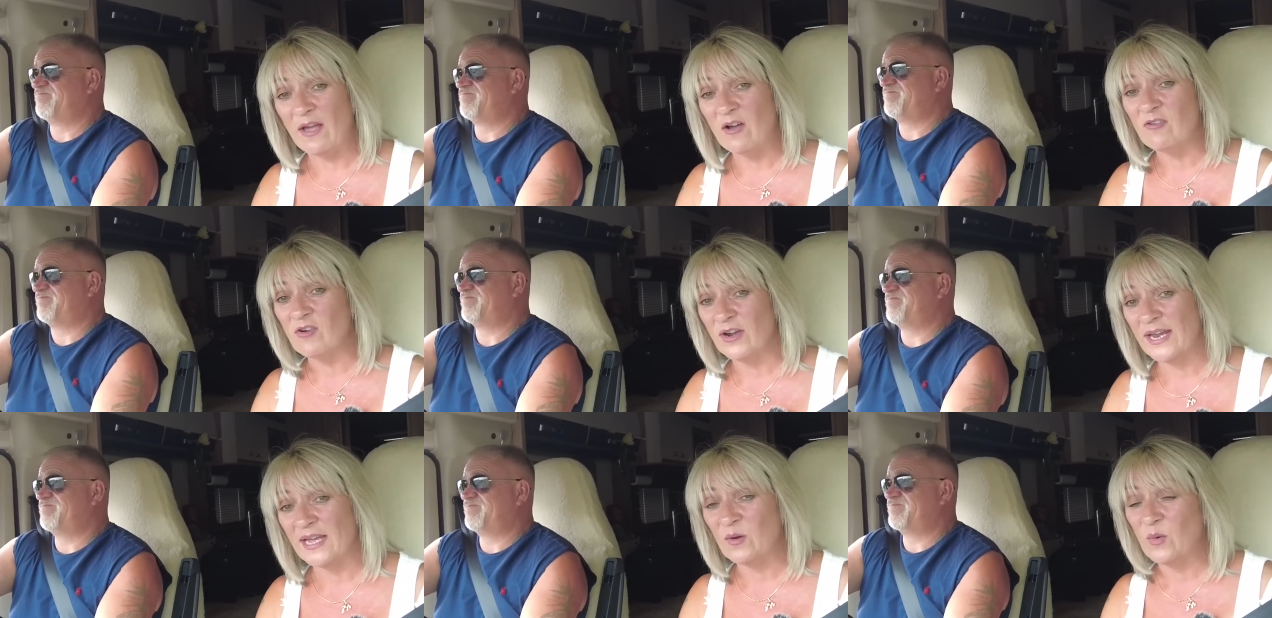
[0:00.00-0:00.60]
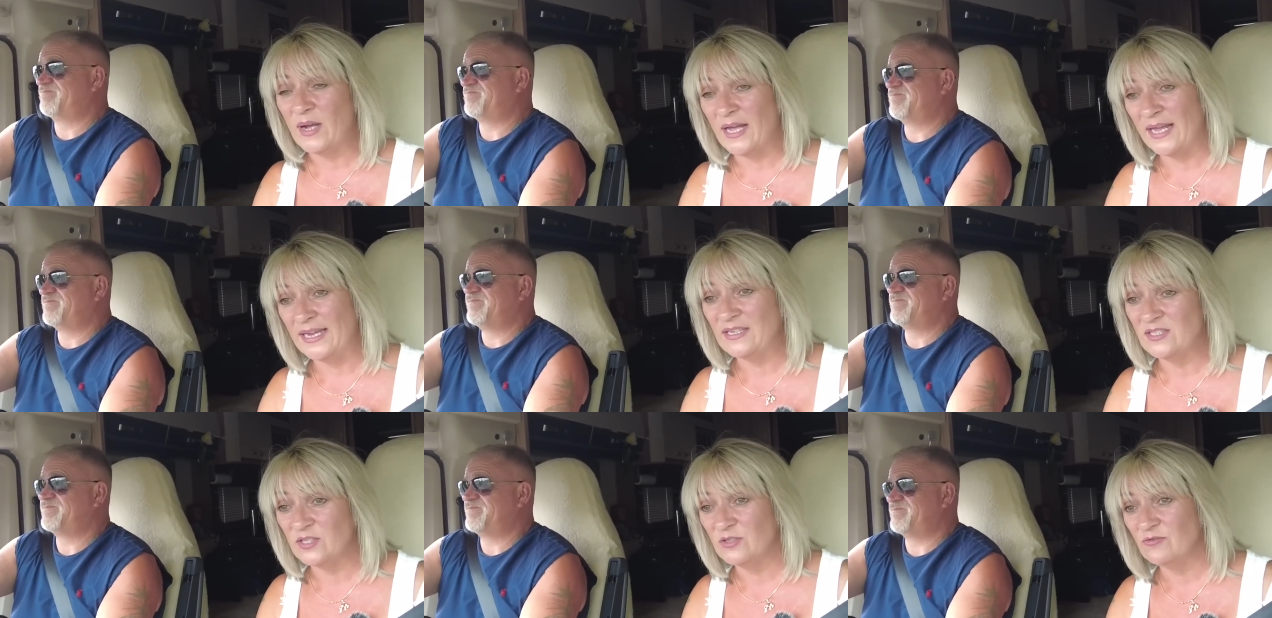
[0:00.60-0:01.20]
Speaker 1: are on our way
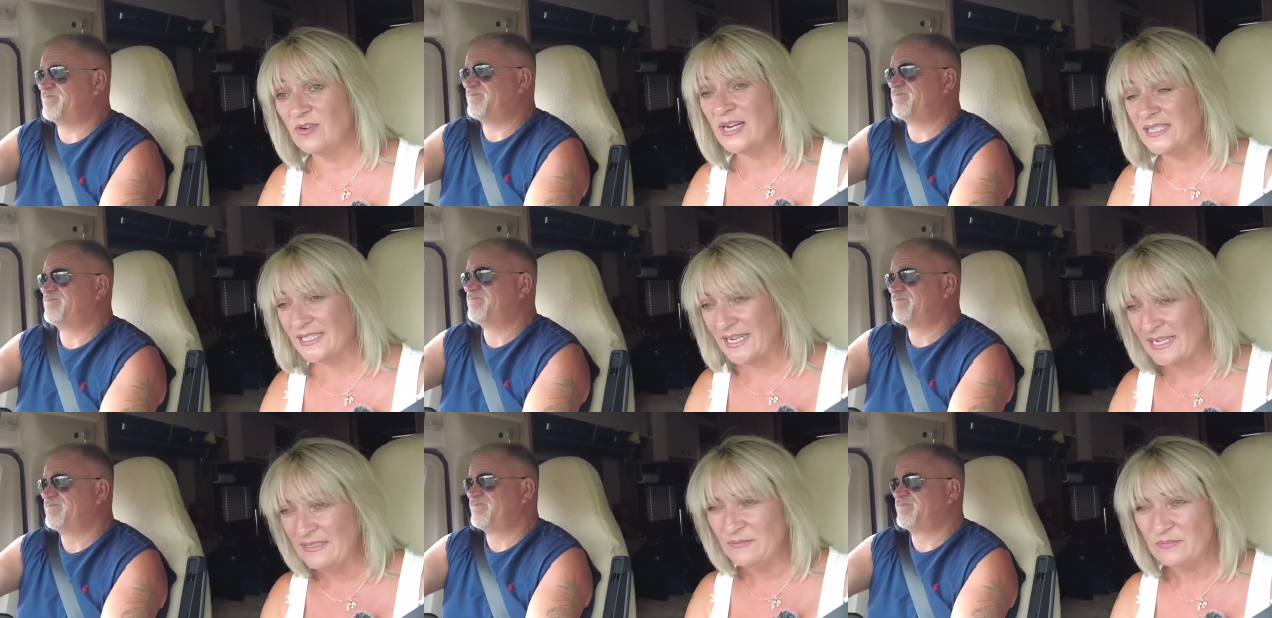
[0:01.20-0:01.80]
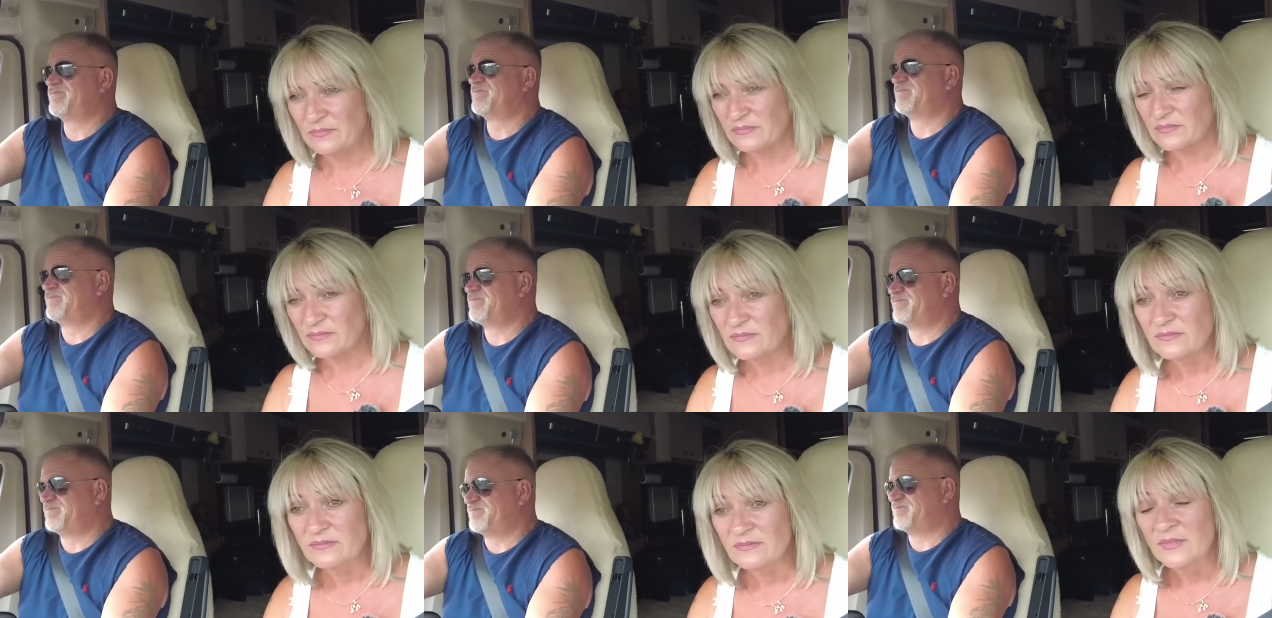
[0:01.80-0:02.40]
to Reading.
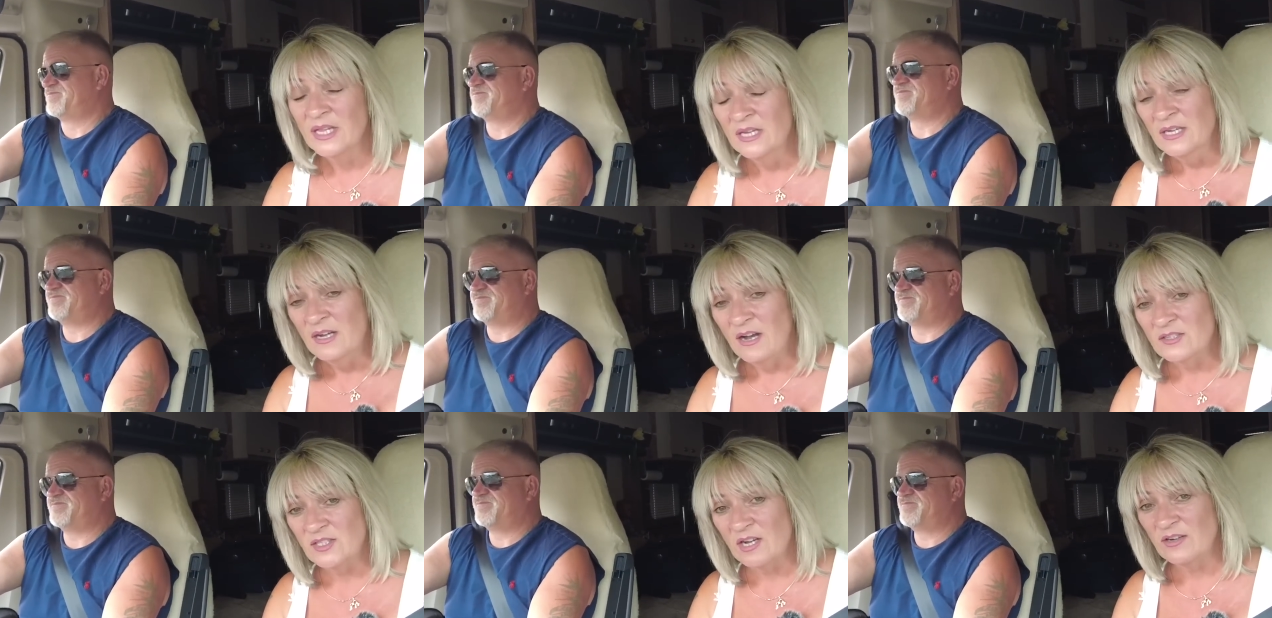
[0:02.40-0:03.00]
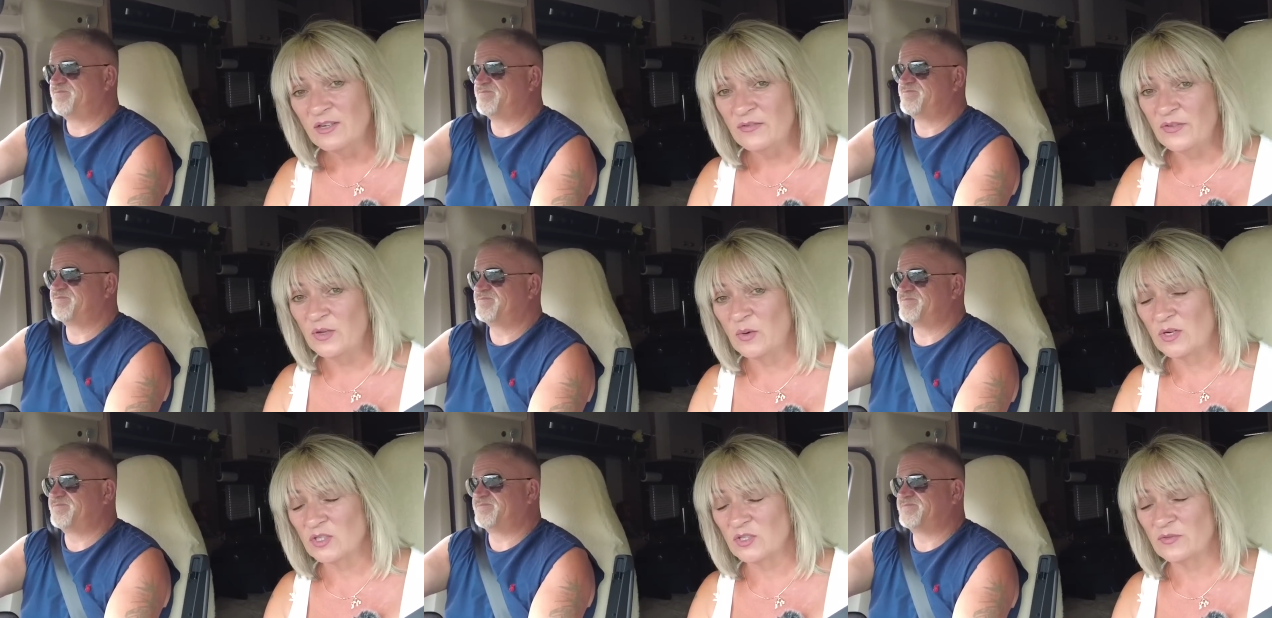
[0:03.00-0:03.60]
I don't know if you
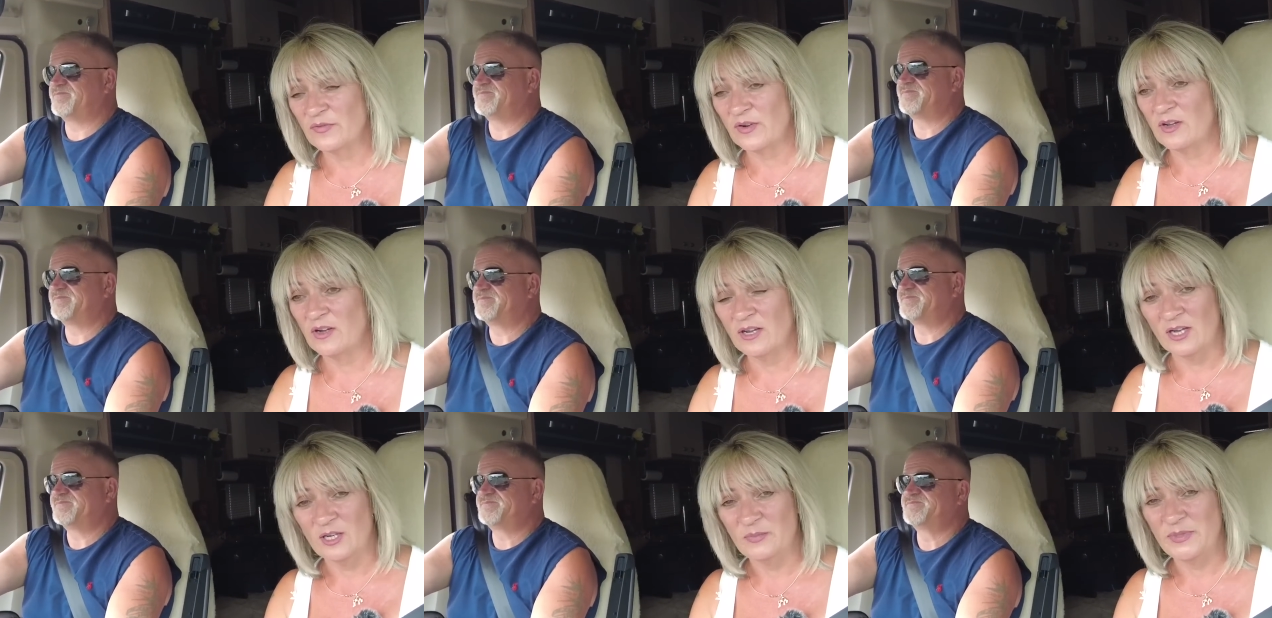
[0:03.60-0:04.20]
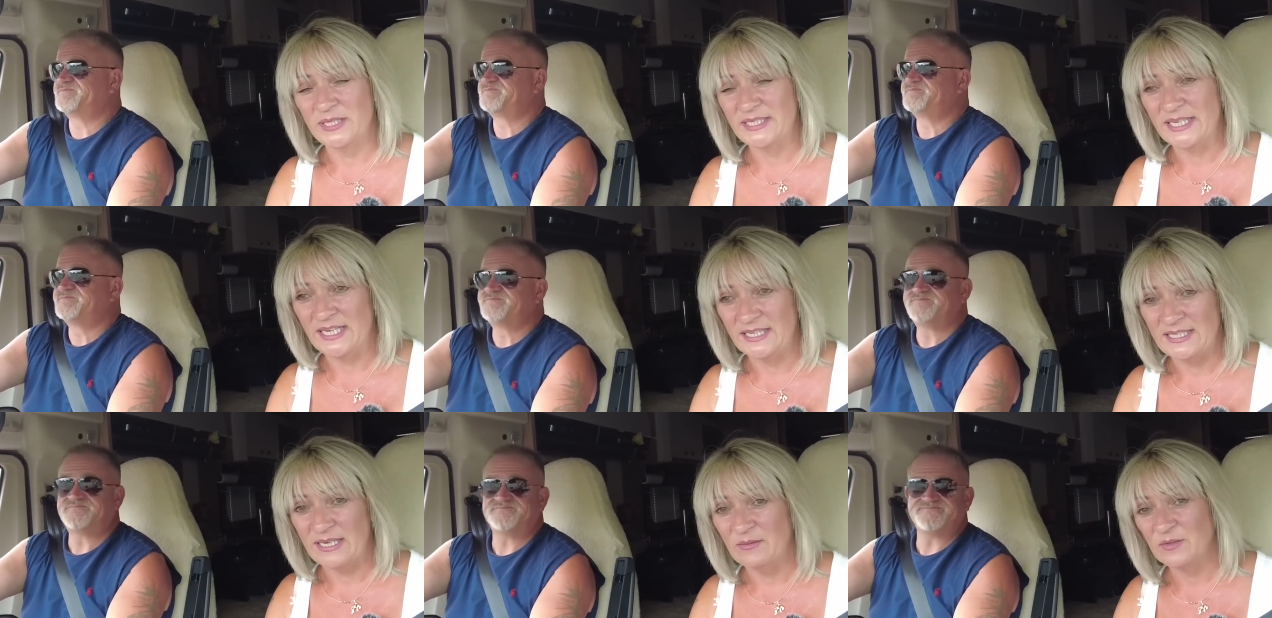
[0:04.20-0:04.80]
watched the vlog, I hope you
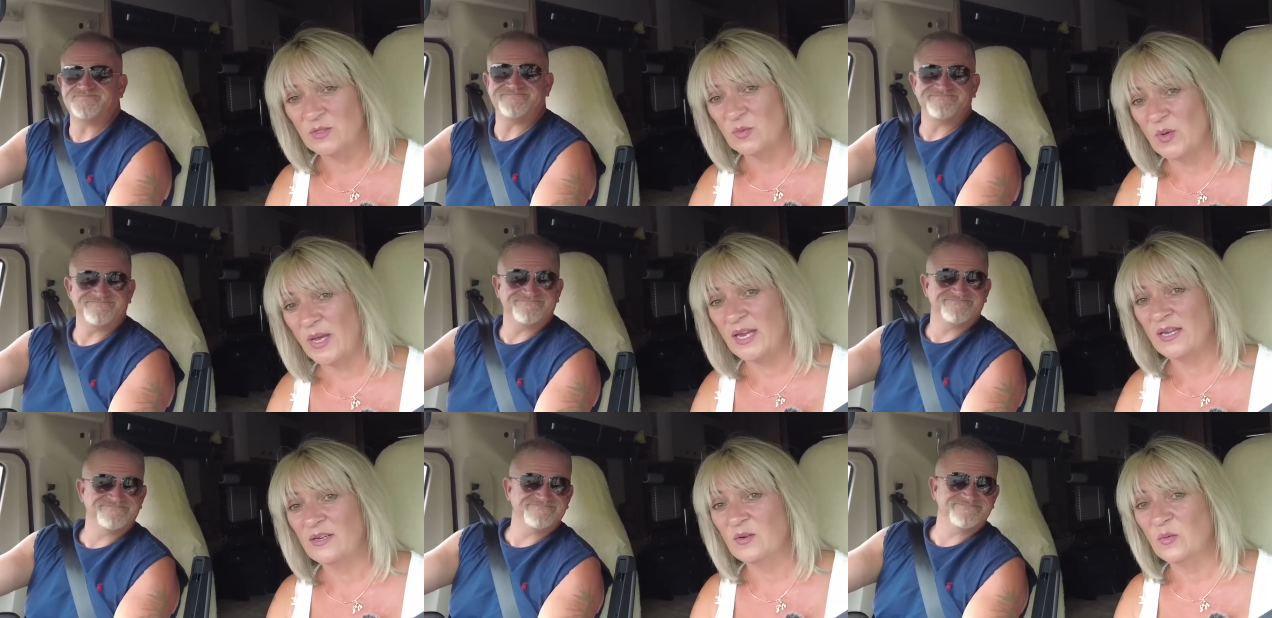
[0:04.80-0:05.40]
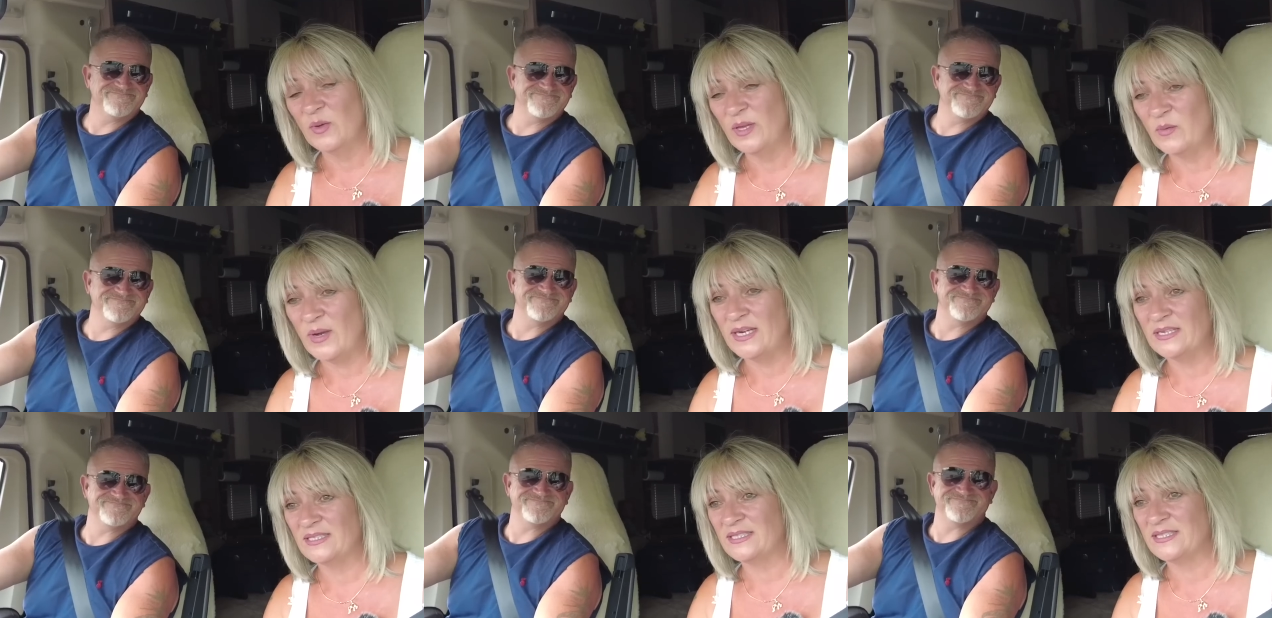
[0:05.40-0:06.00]
did. It was when we went